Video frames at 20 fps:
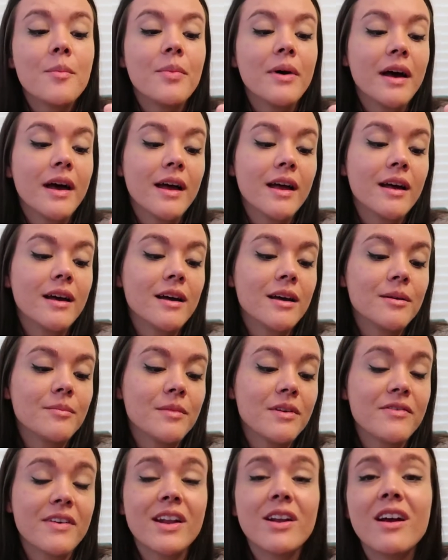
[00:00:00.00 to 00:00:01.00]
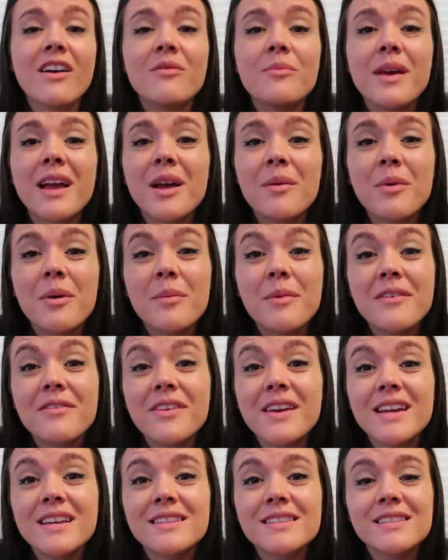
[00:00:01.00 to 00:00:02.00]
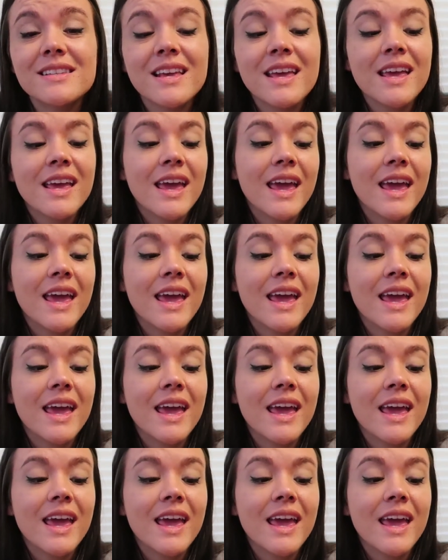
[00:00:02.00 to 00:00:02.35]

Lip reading: but if I don't have makeup on my face